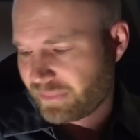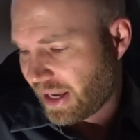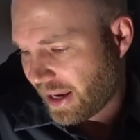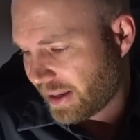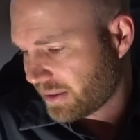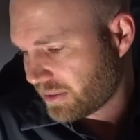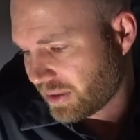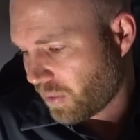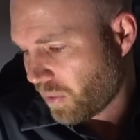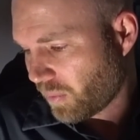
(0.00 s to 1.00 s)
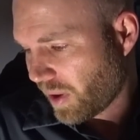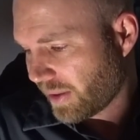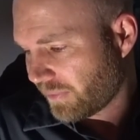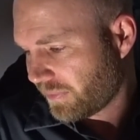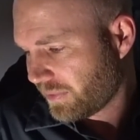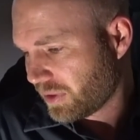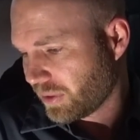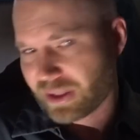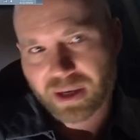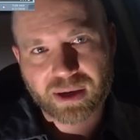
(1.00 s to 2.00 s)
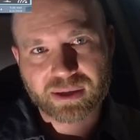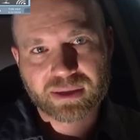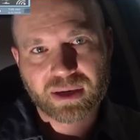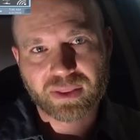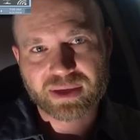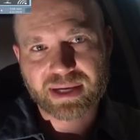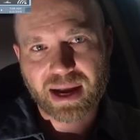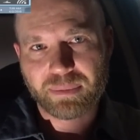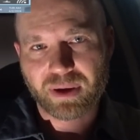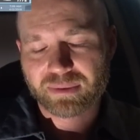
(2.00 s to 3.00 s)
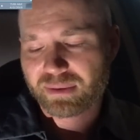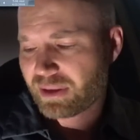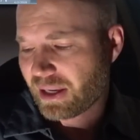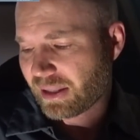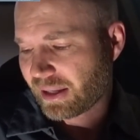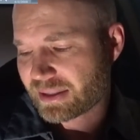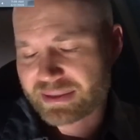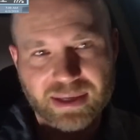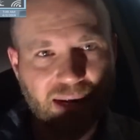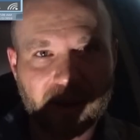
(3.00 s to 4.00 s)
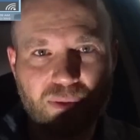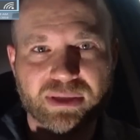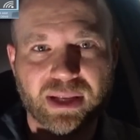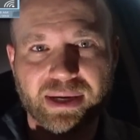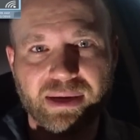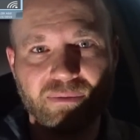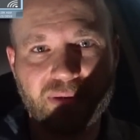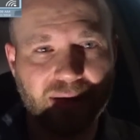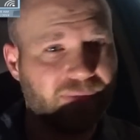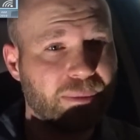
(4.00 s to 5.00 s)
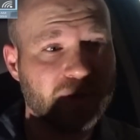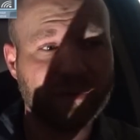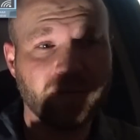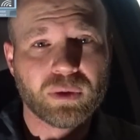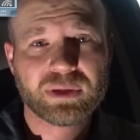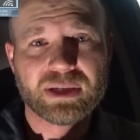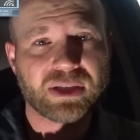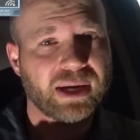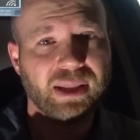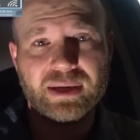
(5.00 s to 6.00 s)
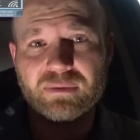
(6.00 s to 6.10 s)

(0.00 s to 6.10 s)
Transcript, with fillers: and, you know, one way of doing it on, on the snap-on. And like I said, I always like, in, if I'm using voltage, I like